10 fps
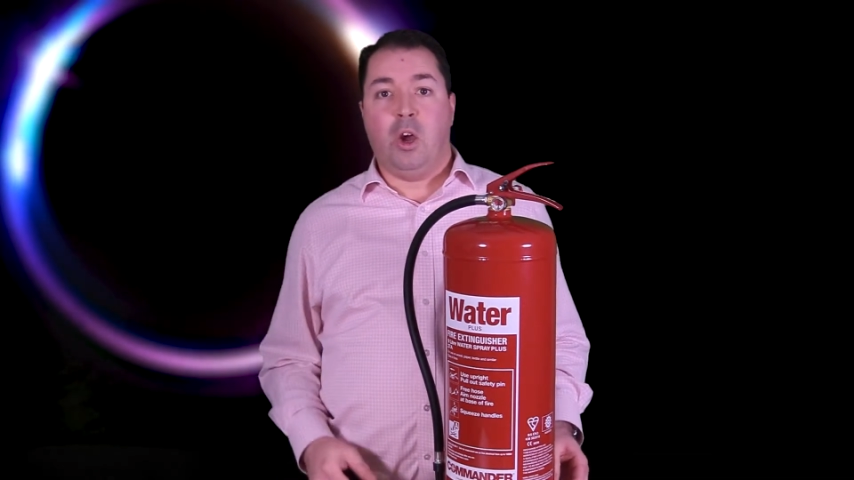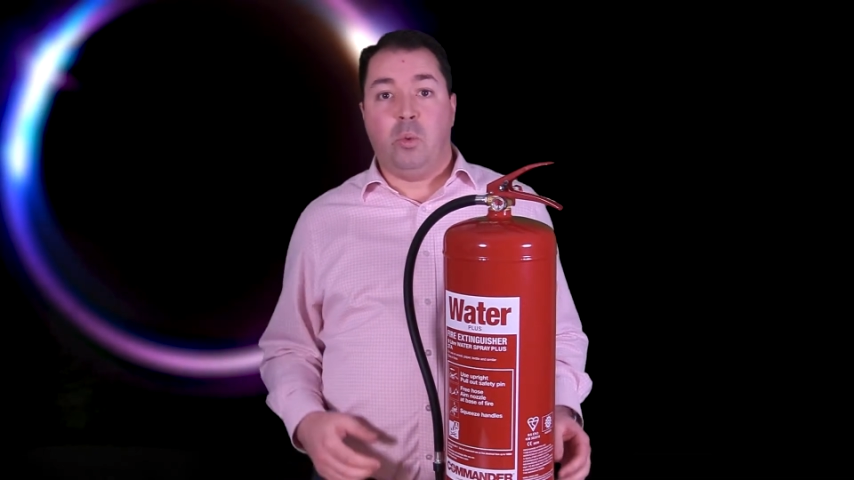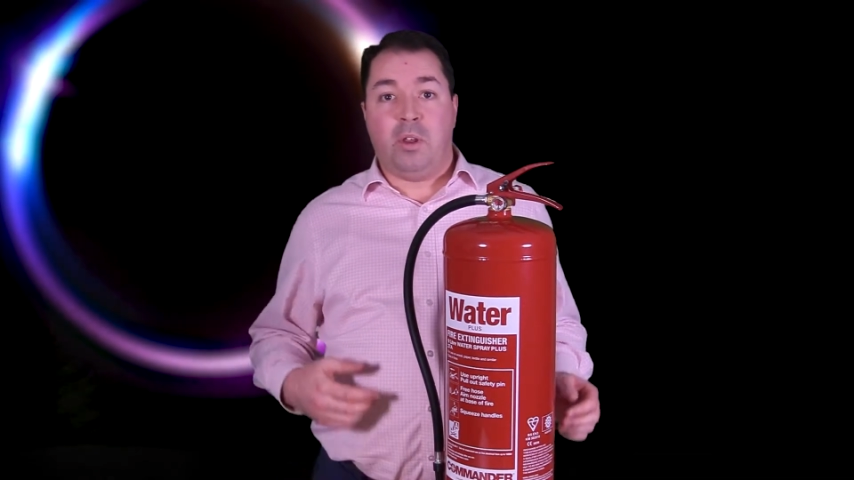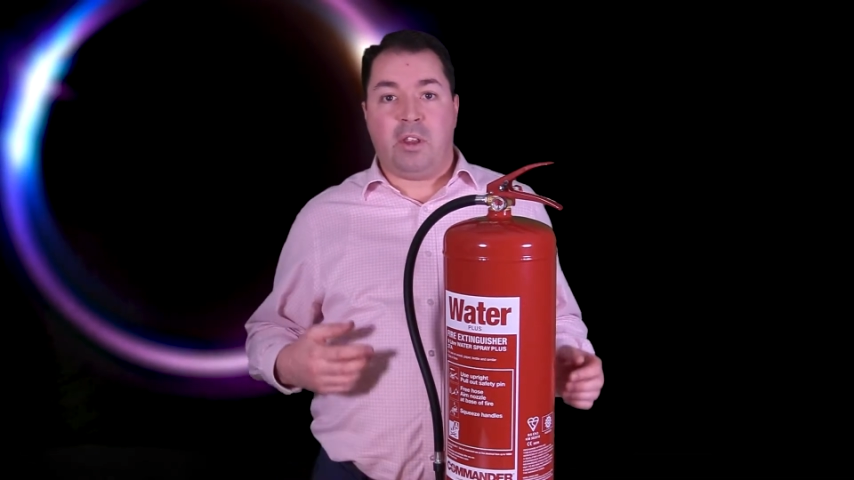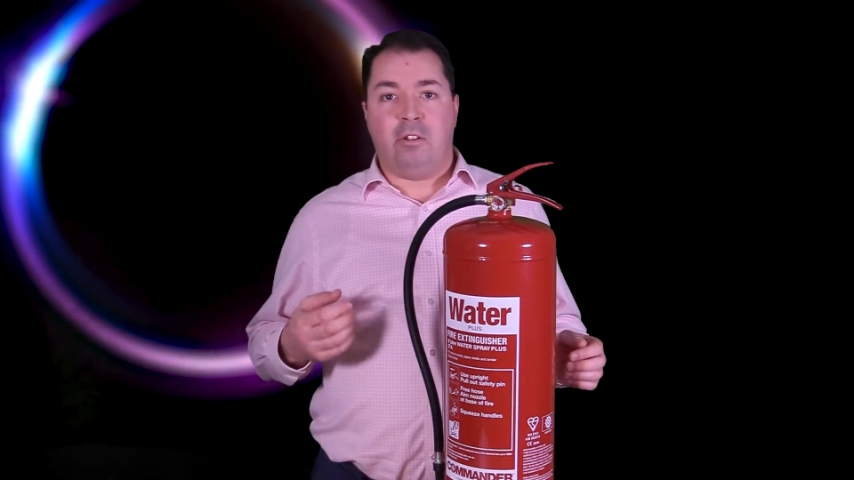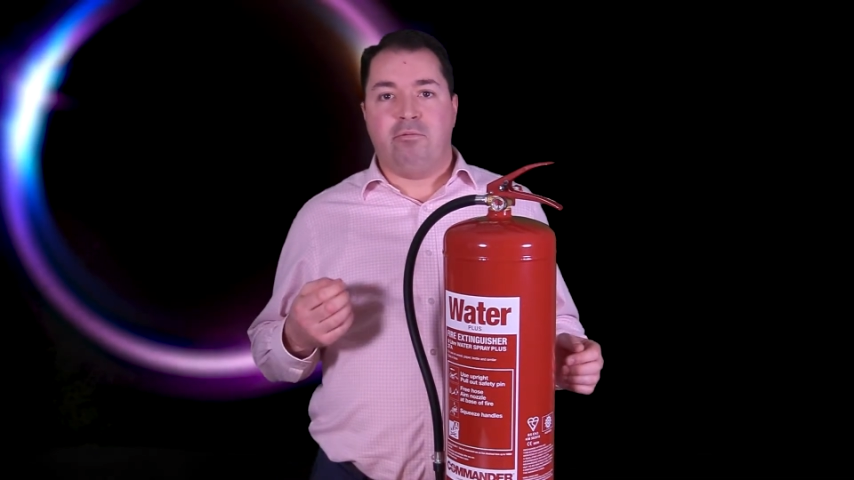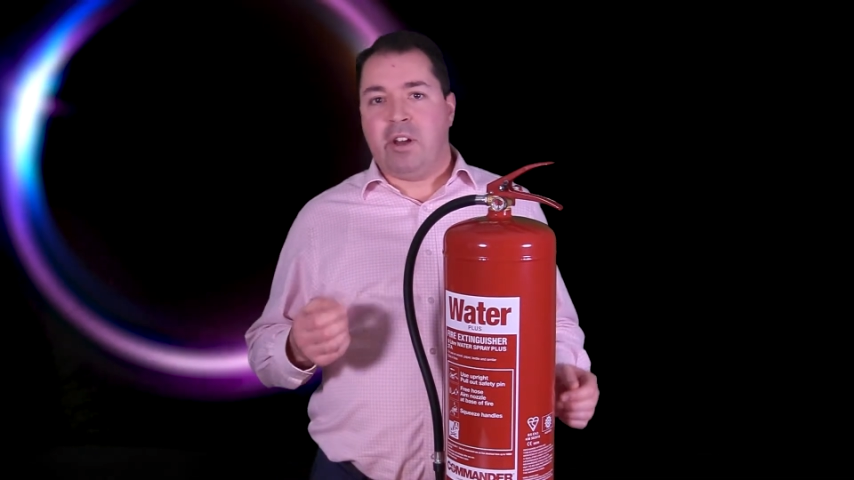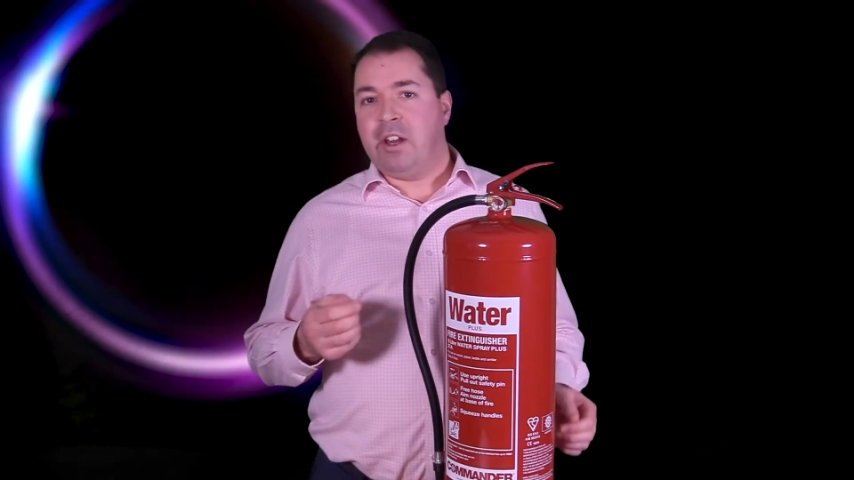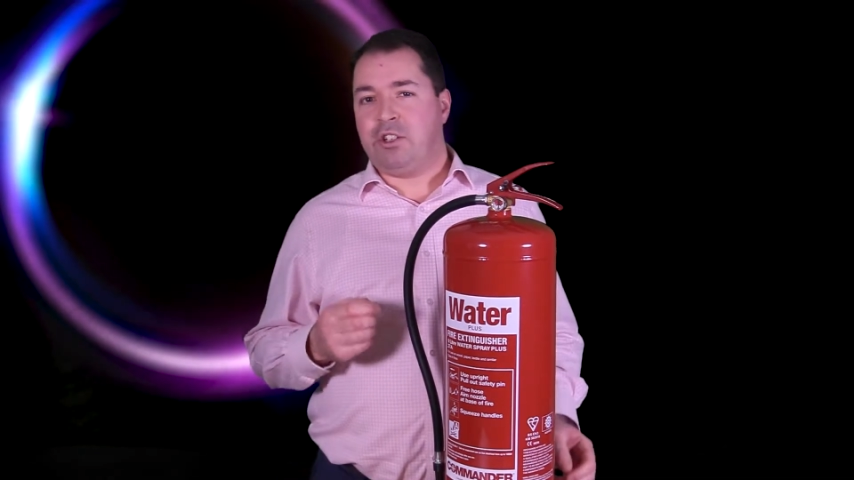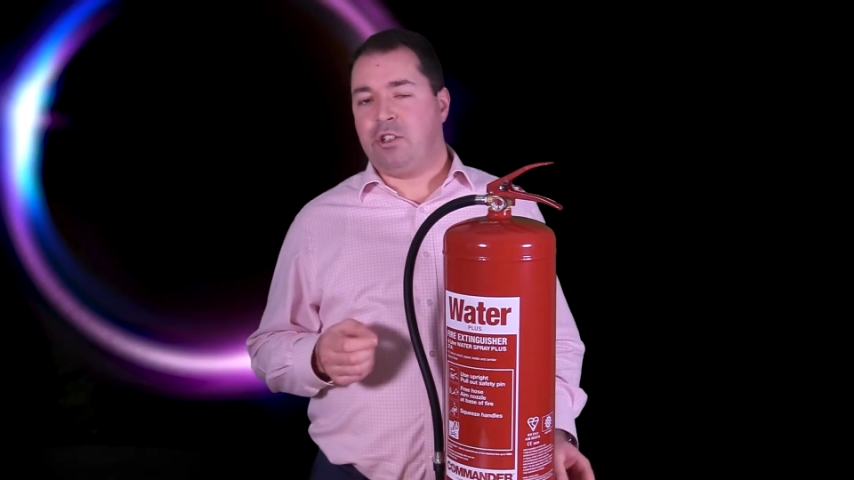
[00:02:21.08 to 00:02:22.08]
With a
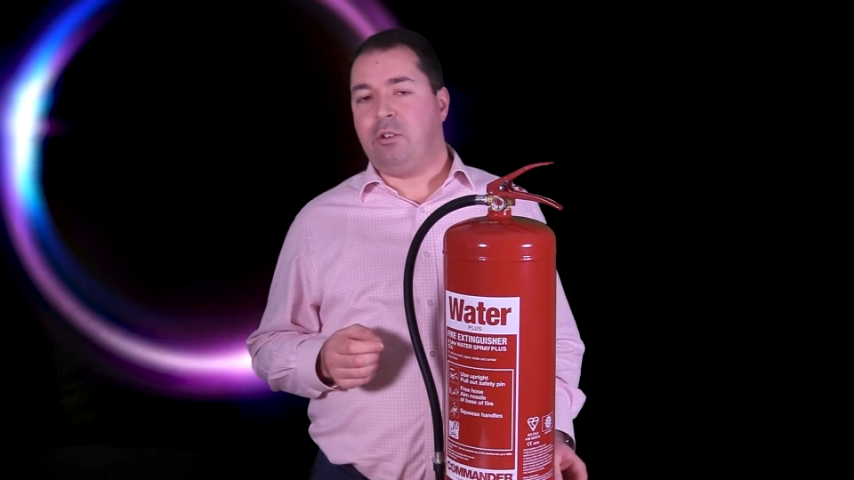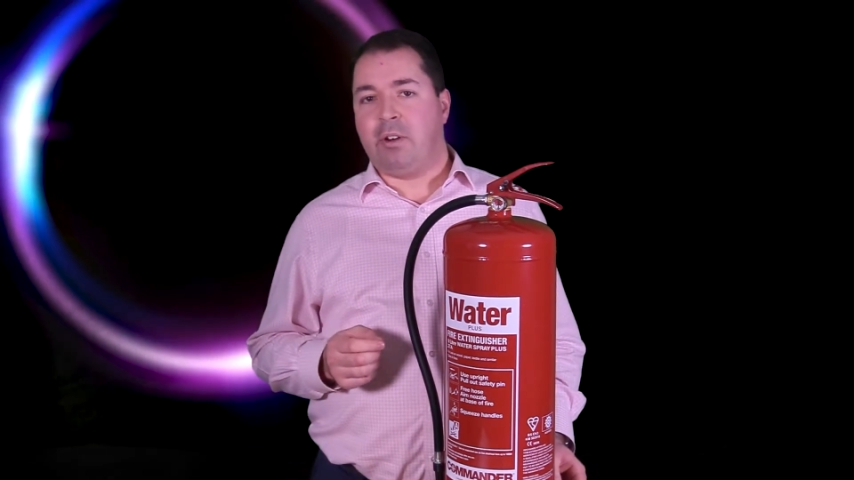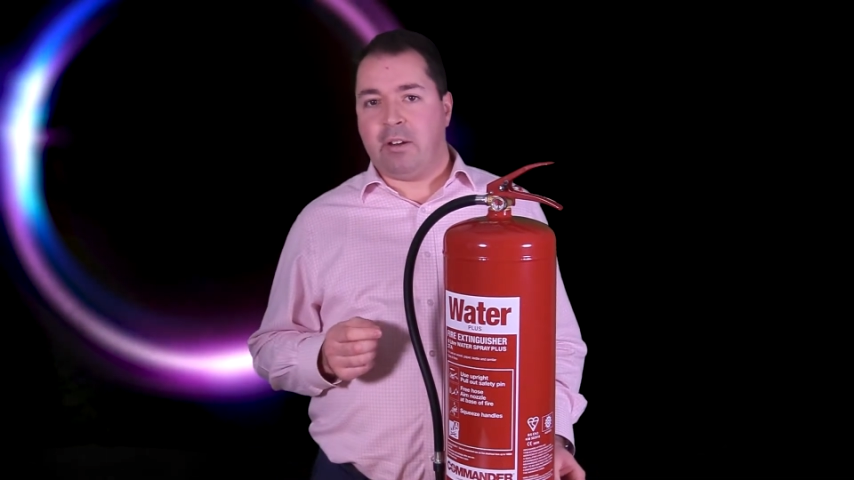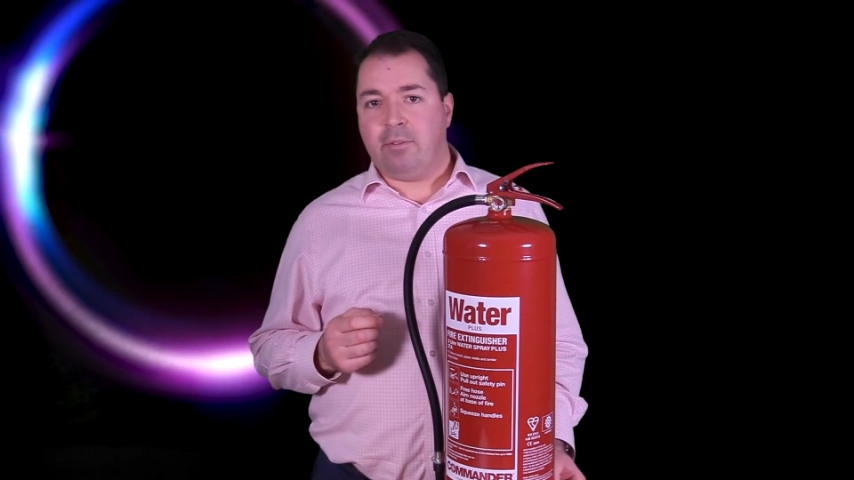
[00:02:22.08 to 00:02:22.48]
reassuring